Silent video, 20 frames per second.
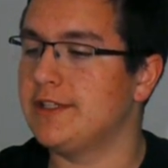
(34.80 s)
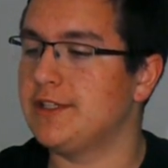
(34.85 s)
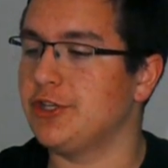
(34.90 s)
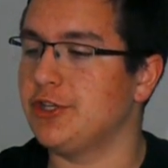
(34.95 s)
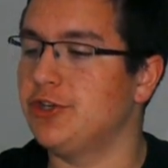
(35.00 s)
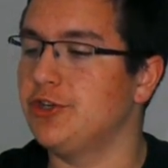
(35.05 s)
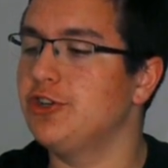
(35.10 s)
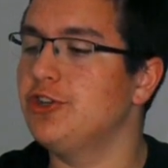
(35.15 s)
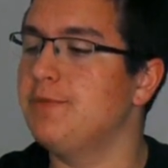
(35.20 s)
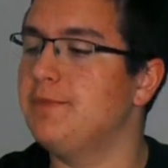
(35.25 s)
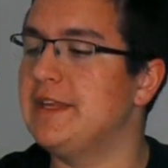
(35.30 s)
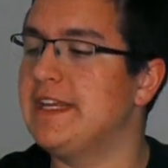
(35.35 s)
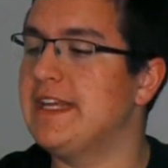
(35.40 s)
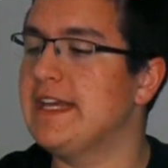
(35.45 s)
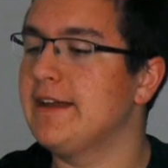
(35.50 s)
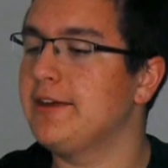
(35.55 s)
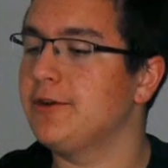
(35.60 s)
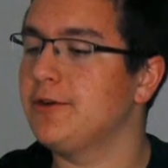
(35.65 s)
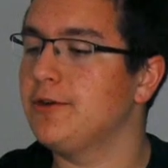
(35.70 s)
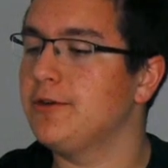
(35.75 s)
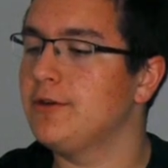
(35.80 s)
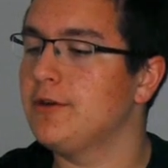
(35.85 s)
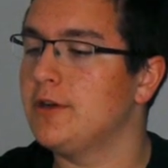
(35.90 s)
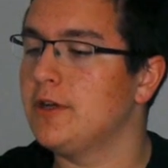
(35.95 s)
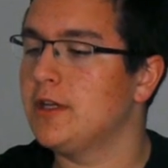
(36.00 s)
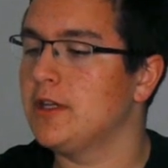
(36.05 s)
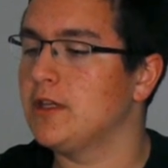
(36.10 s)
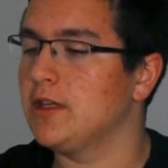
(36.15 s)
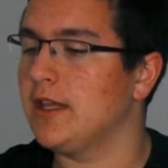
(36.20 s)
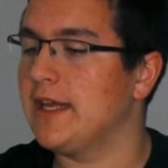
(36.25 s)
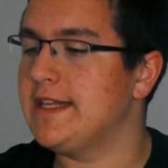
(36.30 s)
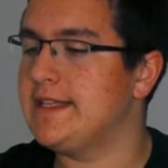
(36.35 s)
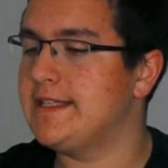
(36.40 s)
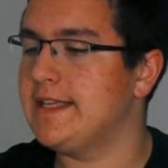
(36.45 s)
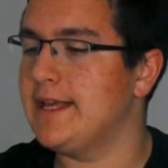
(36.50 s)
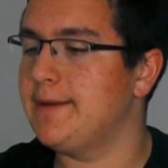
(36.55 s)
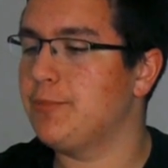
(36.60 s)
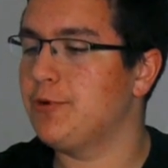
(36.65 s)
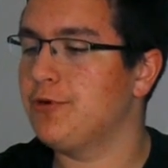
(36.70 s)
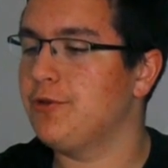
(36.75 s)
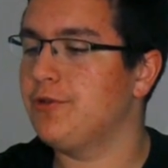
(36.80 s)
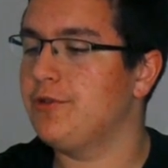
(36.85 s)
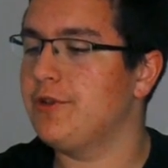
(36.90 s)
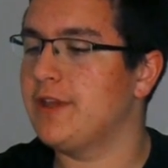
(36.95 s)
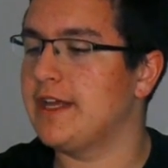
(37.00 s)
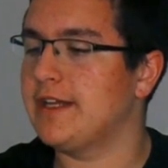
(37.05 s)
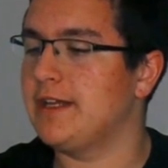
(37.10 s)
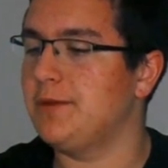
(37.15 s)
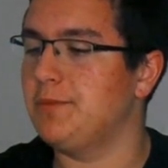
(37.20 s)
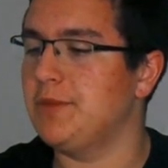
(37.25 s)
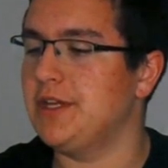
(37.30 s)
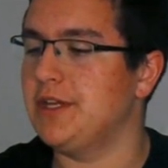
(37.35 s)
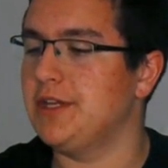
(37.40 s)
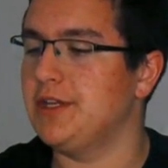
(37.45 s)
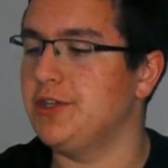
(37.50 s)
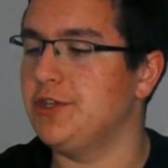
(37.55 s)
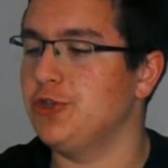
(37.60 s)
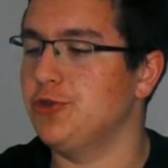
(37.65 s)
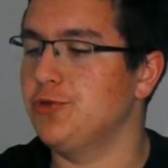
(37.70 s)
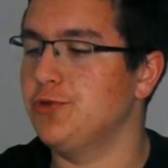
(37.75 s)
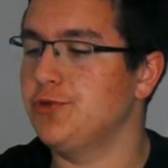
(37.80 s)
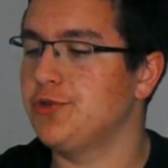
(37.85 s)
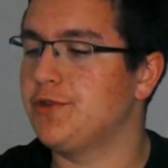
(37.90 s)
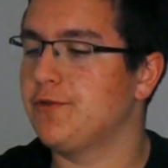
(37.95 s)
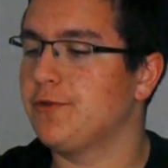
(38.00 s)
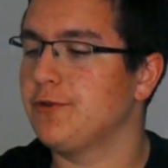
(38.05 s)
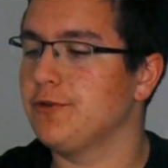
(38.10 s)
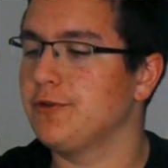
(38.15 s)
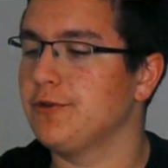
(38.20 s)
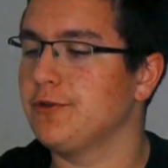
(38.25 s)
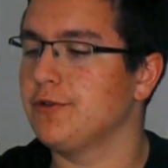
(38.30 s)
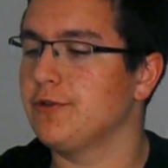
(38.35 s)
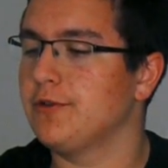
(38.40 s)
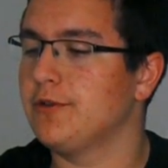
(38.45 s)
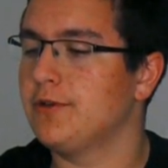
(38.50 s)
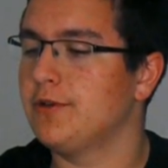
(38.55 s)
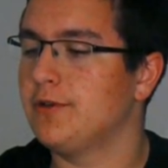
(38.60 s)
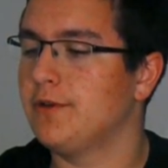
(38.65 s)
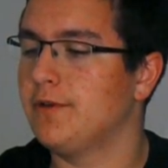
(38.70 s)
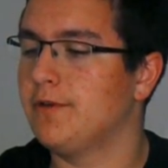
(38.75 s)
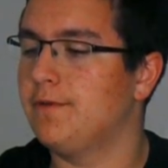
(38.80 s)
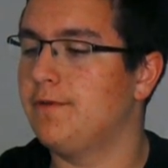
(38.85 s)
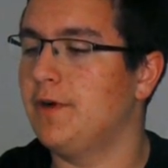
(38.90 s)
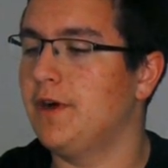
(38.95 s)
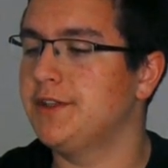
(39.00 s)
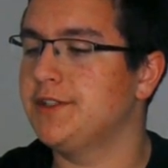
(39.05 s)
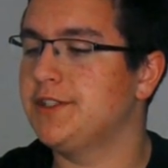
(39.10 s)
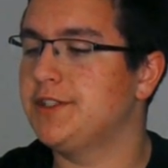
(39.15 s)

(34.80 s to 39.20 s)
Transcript: good beginner lightsaber that can be used for fun